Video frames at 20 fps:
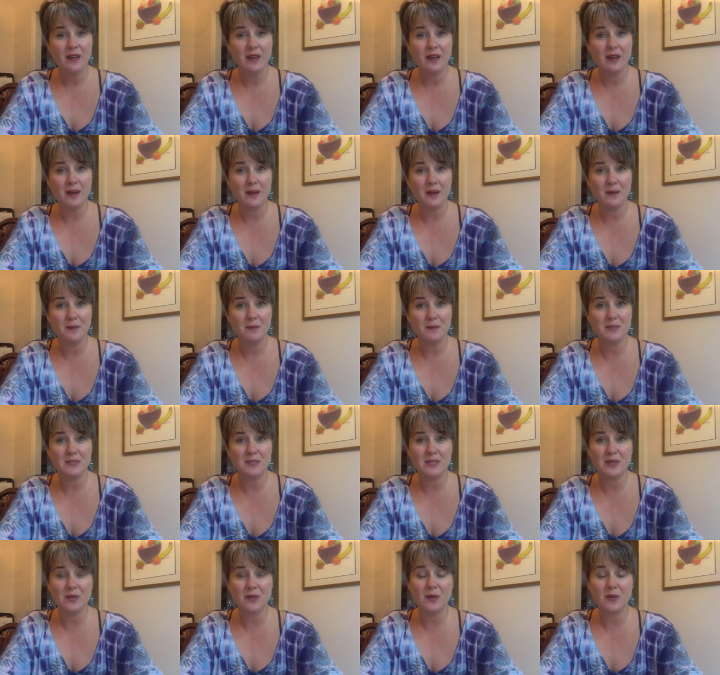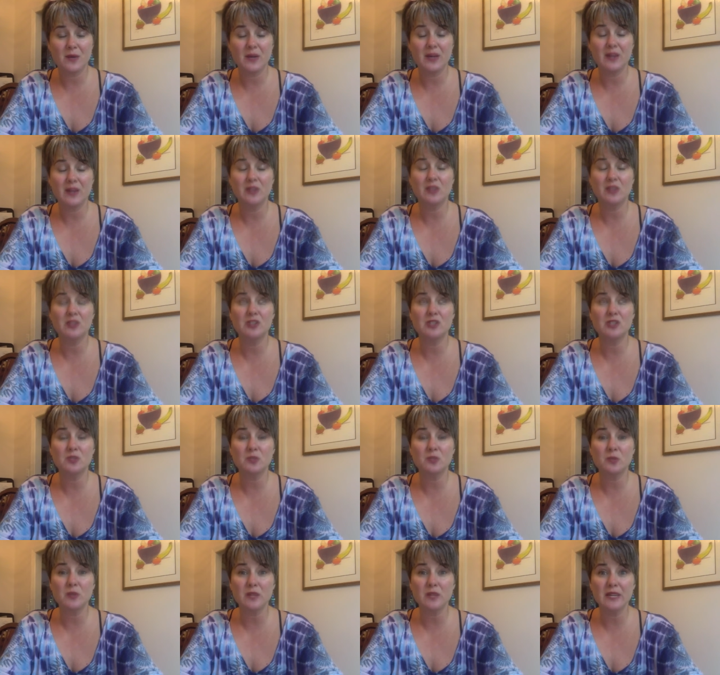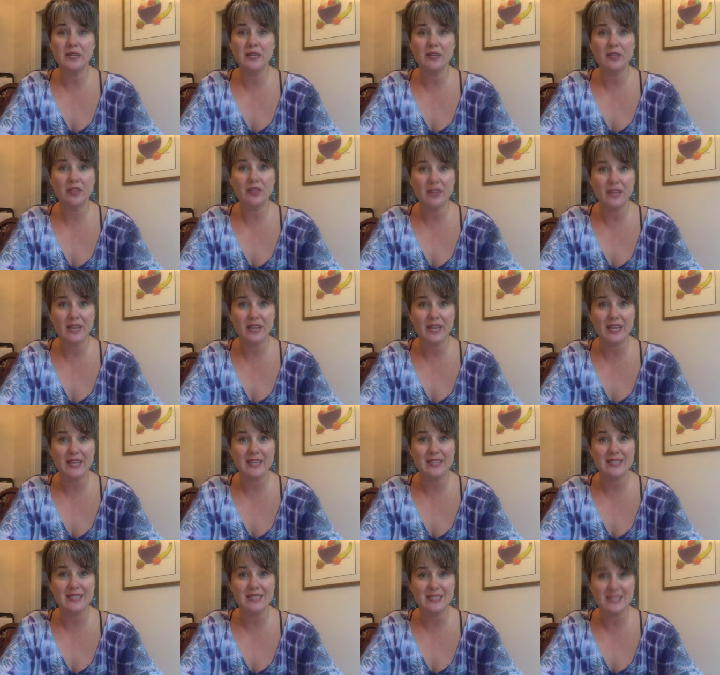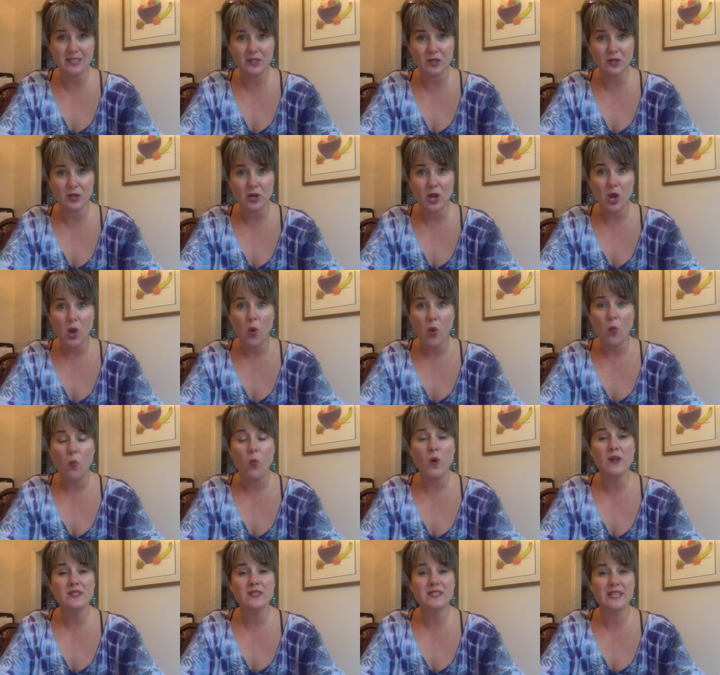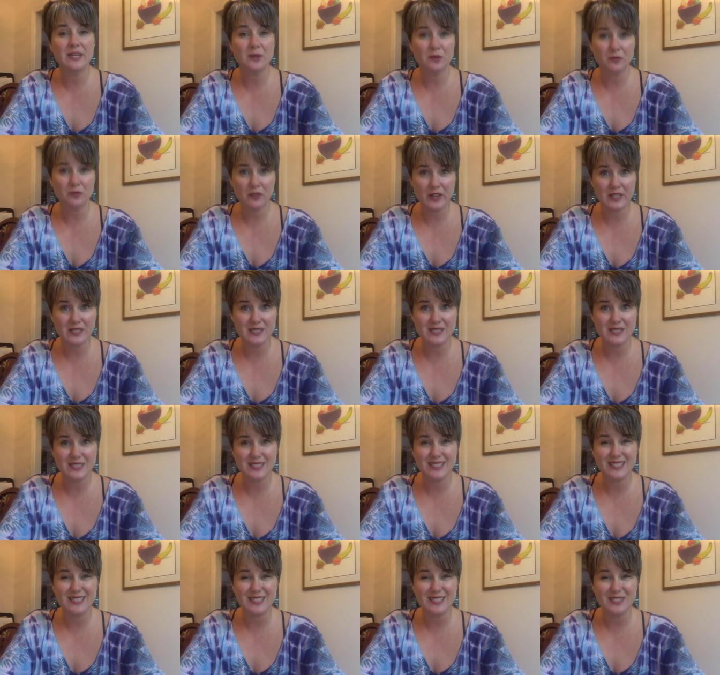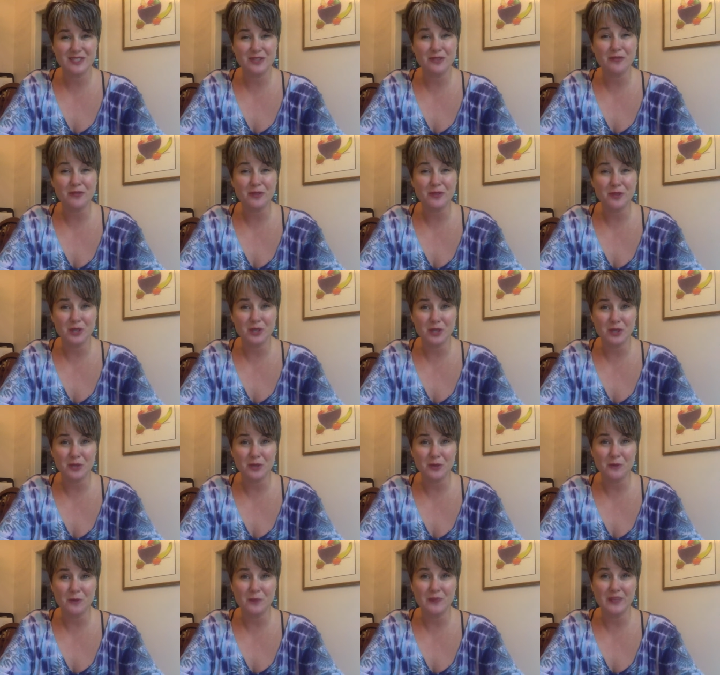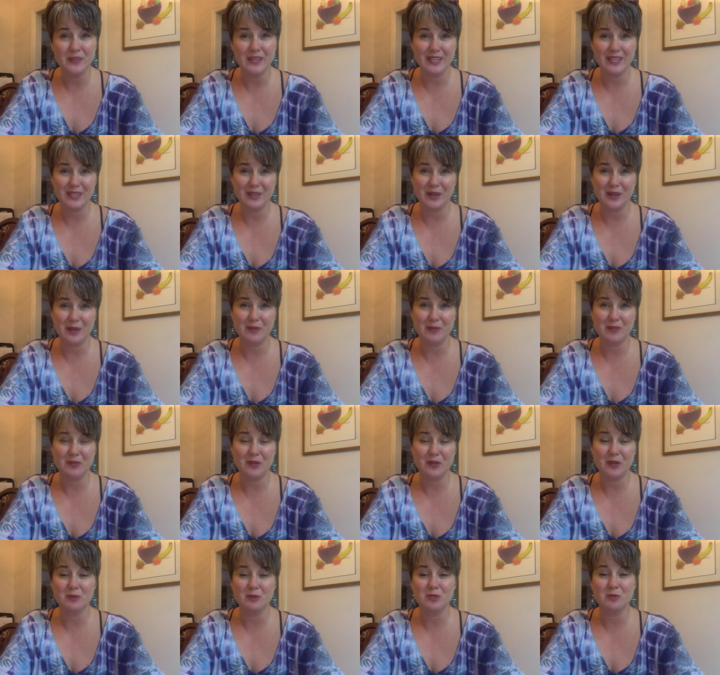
Um, so you just really need to think and consider what sacred frankincense can do for you, and you're, if you're able